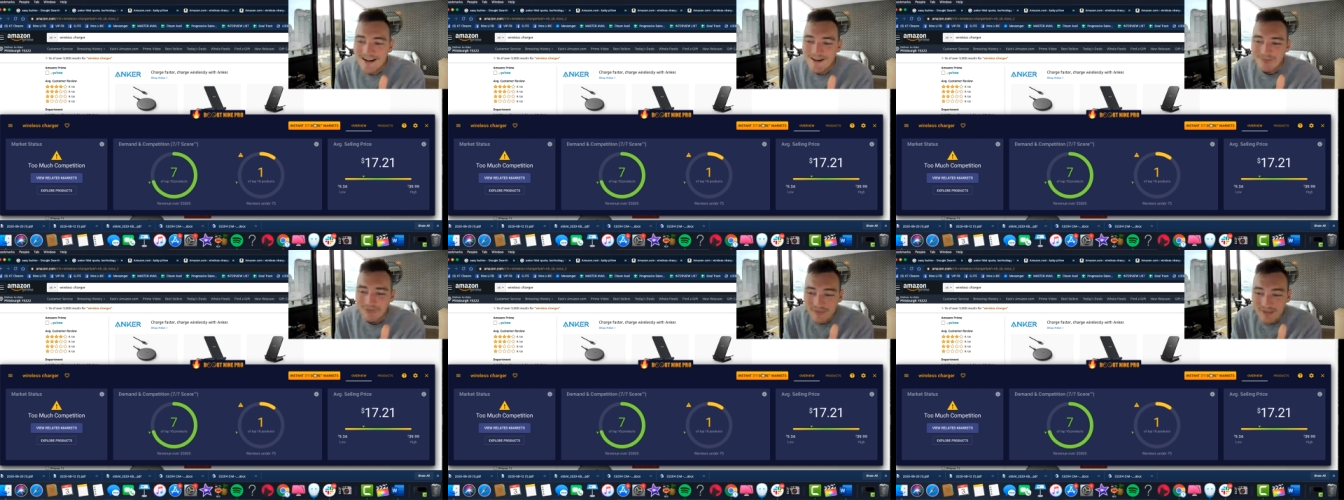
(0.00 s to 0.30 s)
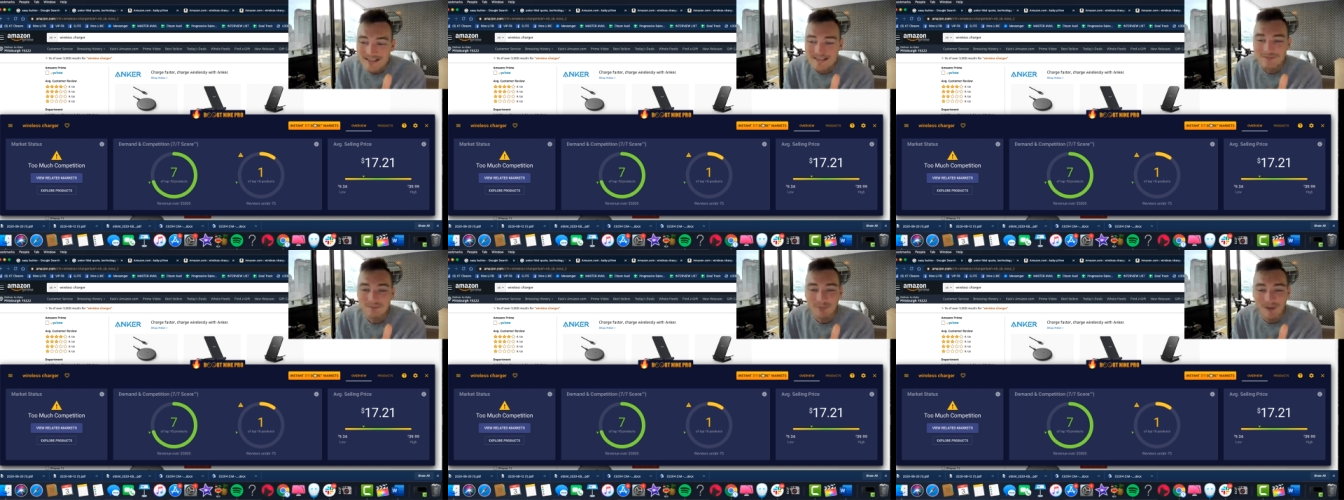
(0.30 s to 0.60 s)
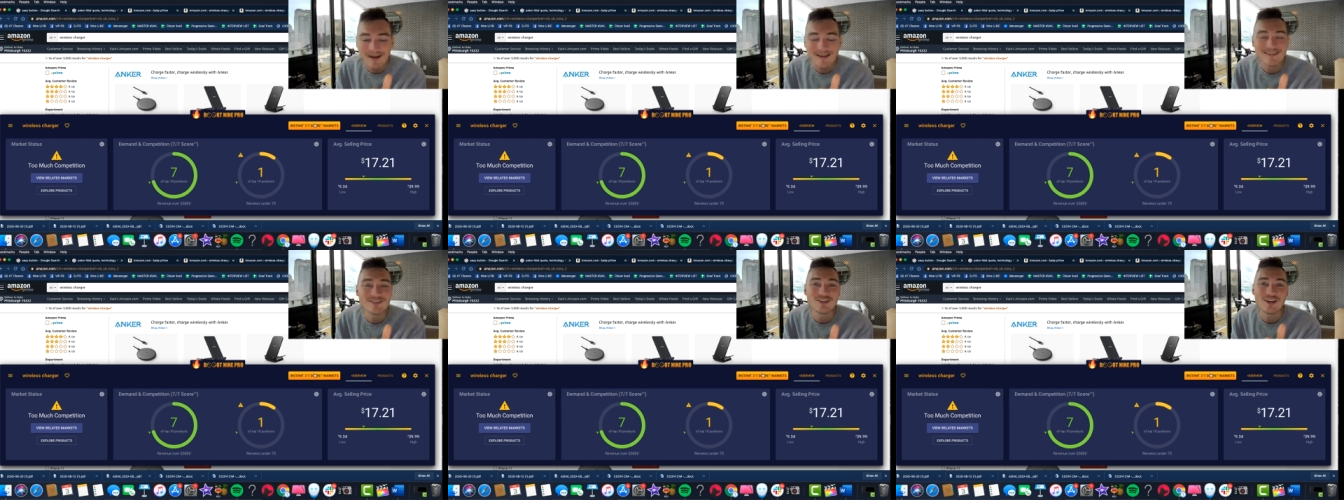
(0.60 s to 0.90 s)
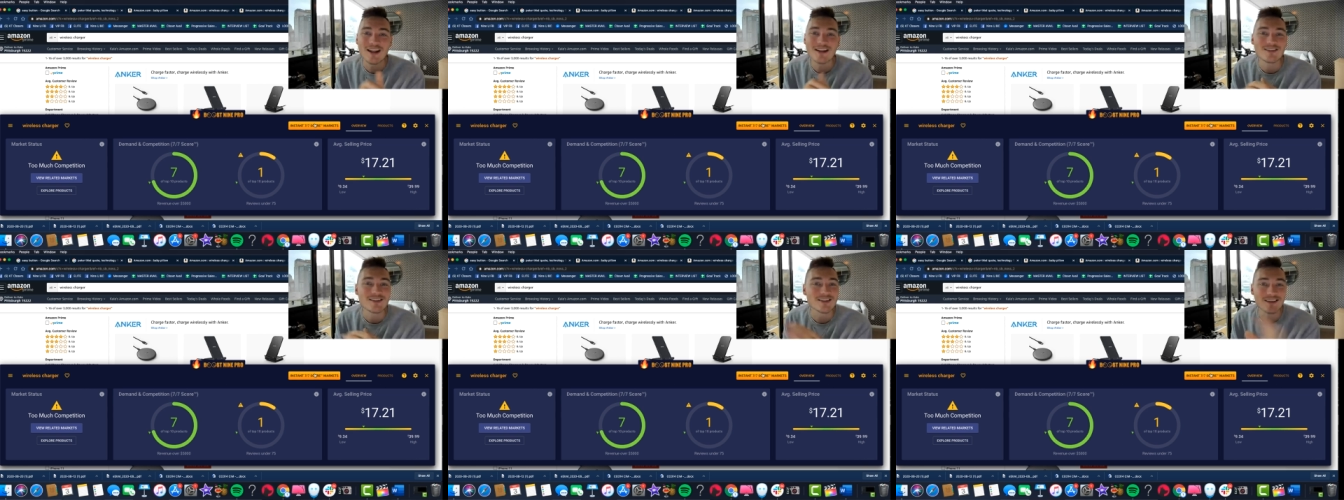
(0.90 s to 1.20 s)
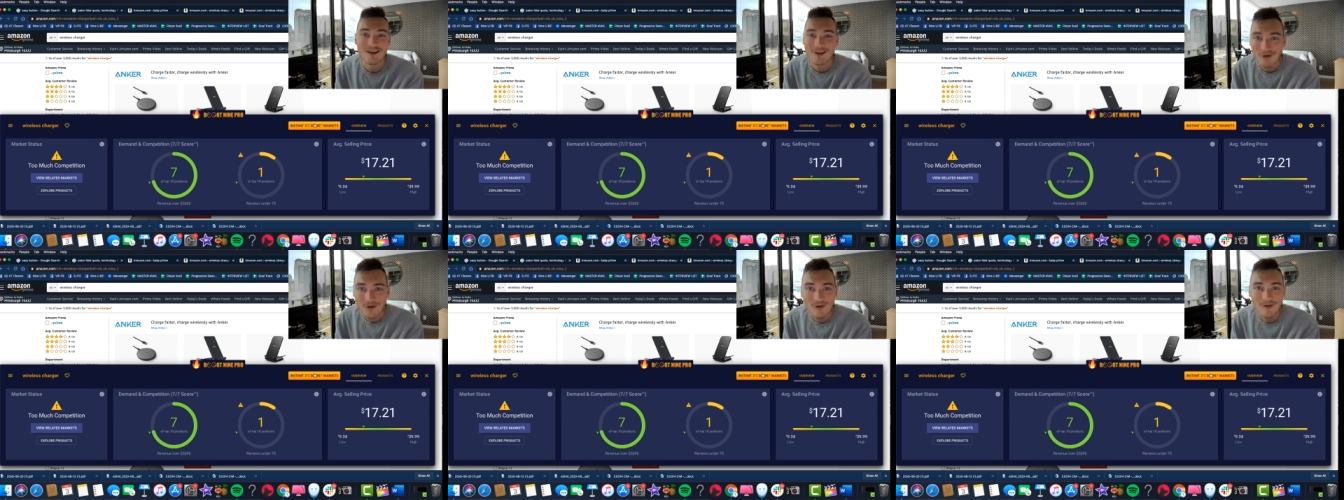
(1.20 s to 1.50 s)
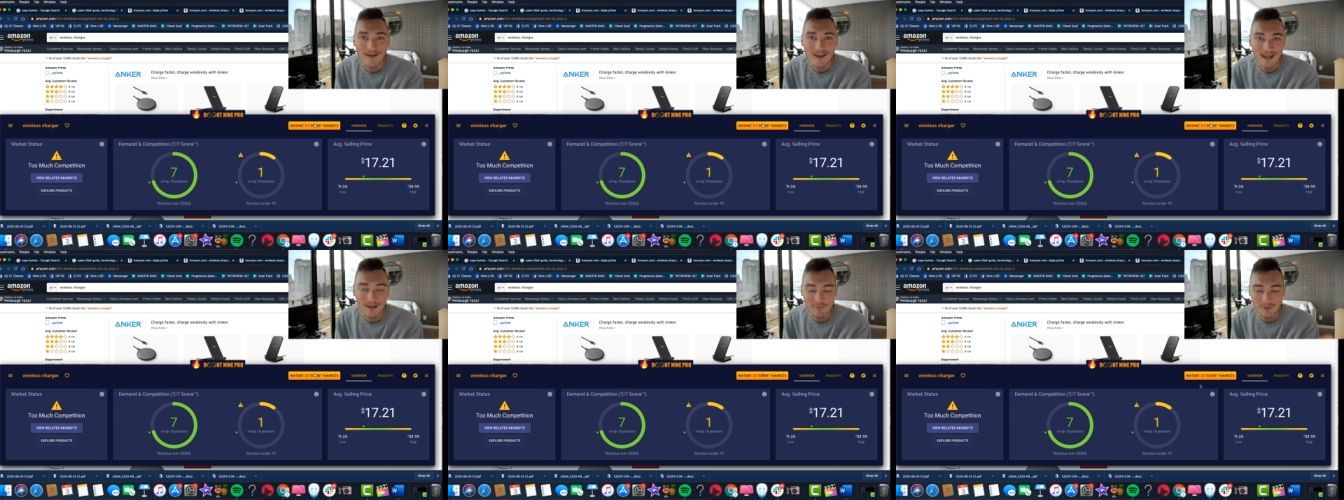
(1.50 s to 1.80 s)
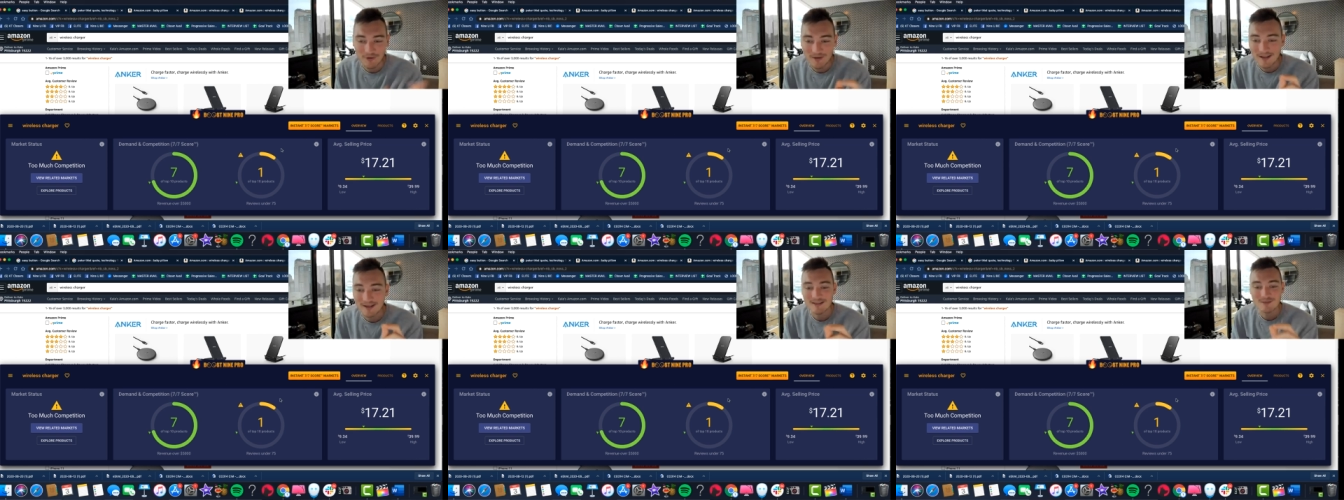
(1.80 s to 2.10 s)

This button changes the whole game, okay?